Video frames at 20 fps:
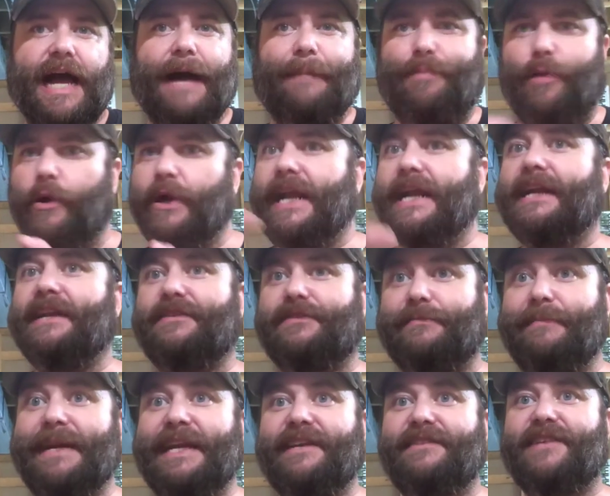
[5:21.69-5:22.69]
I'll point out
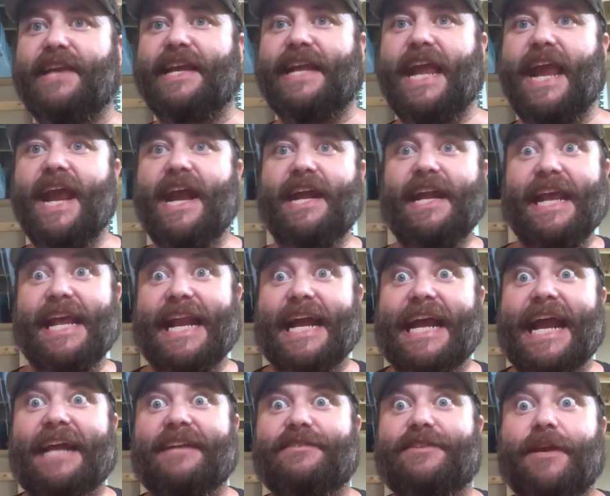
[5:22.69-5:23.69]
as many as I can, and
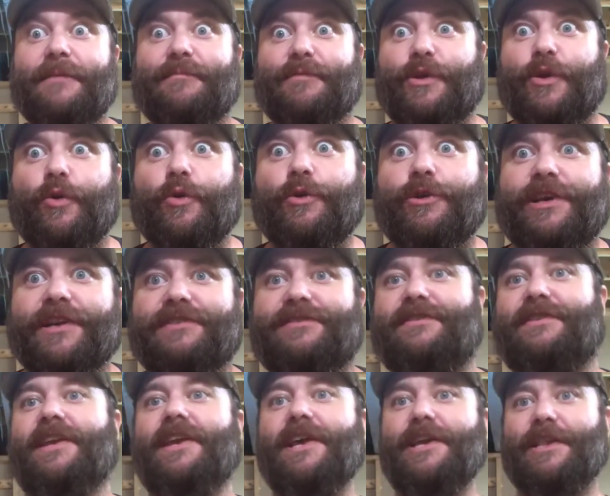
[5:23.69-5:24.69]
I got something cool
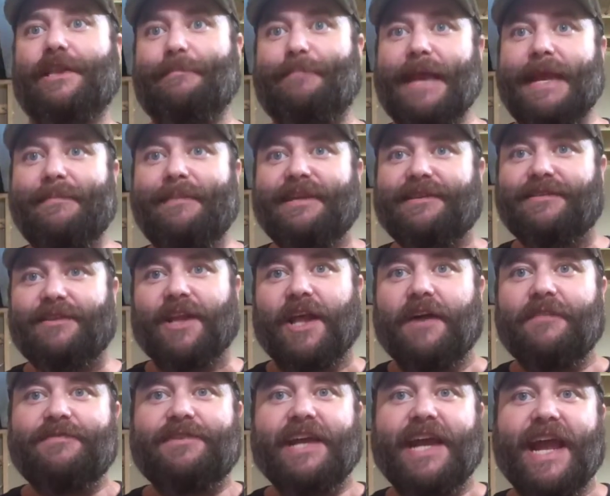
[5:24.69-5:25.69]
because the babies
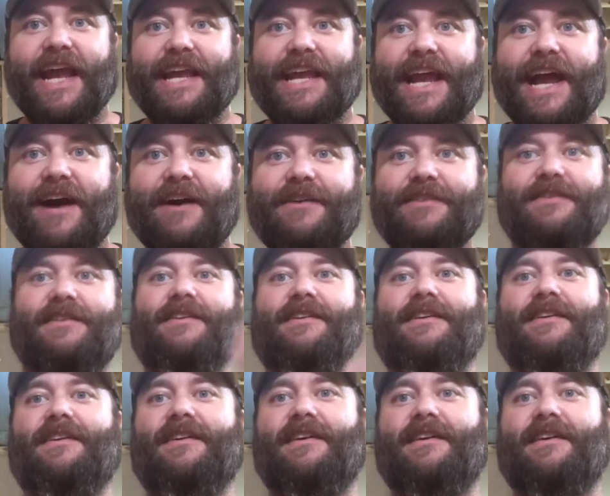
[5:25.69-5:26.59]
love to hang out